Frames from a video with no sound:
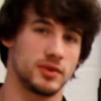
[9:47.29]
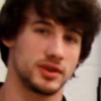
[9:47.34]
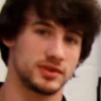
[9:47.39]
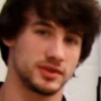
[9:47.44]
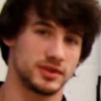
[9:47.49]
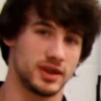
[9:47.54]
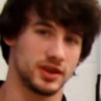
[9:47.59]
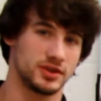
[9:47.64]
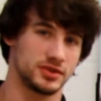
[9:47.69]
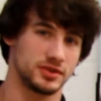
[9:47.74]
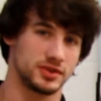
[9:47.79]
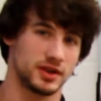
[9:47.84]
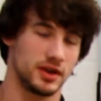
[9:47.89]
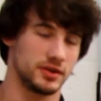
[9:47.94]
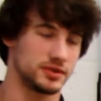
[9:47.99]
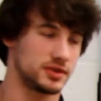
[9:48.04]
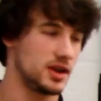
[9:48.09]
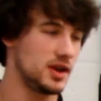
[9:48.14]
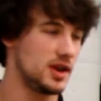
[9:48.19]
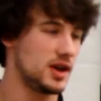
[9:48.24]
presentation
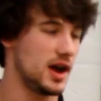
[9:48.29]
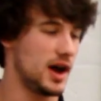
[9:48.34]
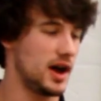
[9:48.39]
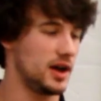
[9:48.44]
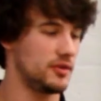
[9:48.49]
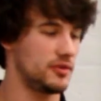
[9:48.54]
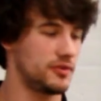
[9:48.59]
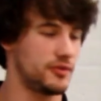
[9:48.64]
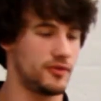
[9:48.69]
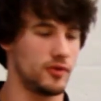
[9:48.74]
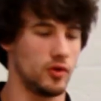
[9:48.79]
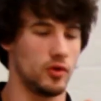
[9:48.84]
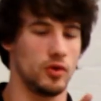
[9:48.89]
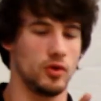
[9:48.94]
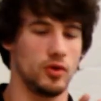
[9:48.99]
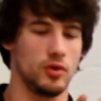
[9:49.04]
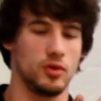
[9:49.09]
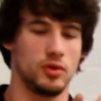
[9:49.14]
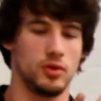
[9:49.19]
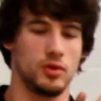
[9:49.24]
skills, and
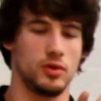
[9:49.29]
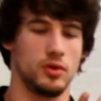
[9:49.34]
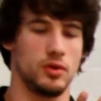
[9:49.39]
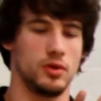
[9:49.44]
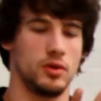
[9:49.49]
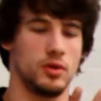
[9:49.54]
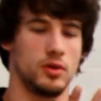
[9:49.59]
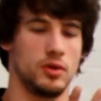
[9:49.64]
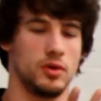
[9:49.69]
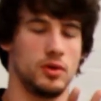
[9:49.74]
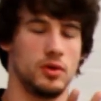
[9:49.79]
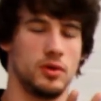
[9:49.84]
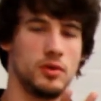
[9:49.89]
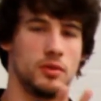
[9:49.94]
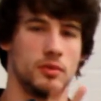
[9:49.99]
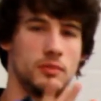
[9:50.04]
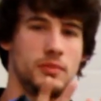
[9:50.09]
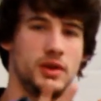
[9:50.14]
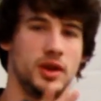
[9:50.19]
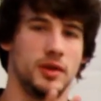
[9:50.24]
4
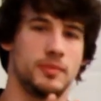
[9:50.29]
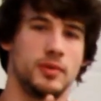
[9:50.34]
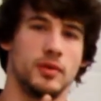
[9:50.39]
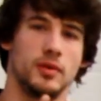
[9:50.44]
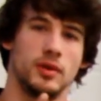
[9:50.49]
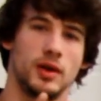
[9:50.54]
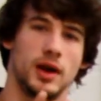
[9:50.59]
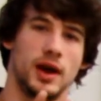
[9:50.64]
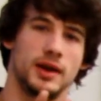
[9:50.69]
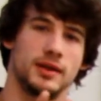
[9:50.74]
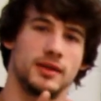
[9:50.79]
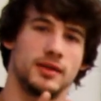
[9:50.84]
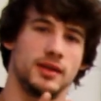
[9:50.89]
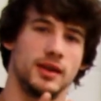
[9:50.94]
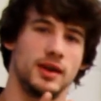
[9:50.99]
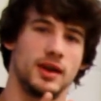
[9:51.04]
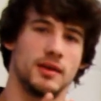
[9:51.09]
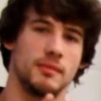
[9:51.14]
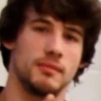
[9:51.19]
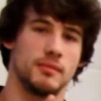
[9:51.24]
people at
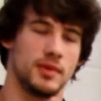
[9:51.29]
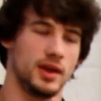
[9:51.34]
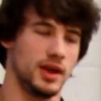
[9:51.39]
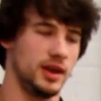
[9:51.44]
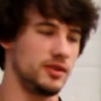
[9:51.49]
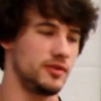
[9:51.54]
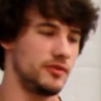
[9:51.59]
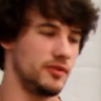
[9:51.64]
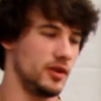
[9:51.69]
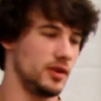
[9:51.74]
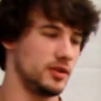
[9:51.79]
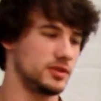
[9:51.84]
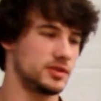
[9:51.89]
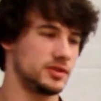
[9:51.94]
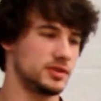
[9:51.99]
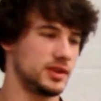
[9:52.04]
the interviews.